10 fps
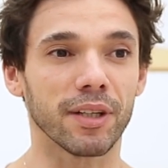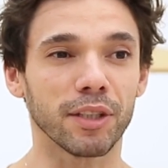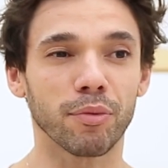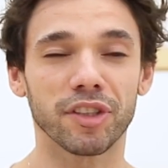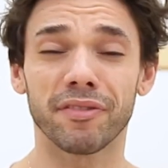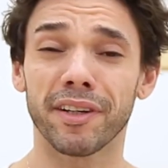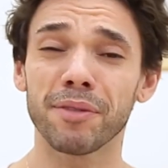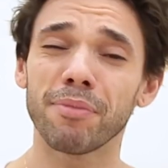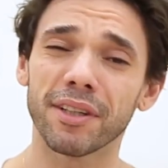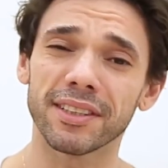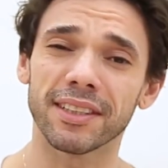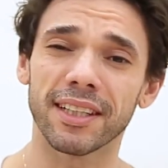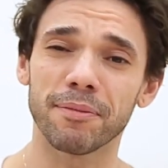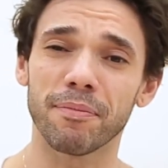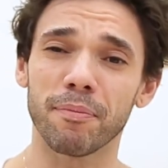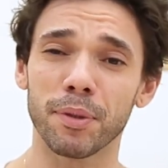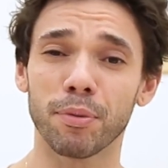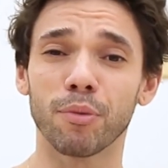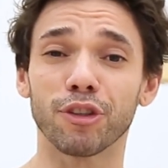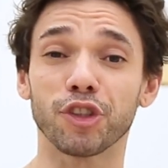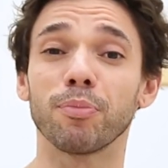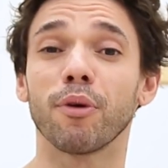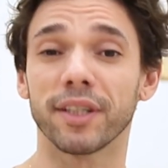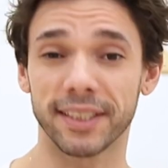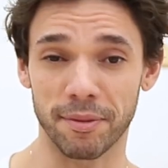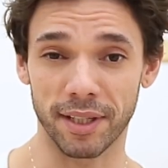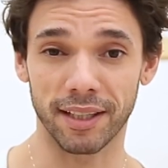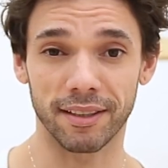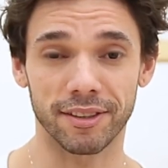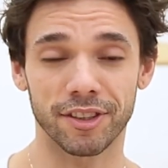it was very important that people were supporting me.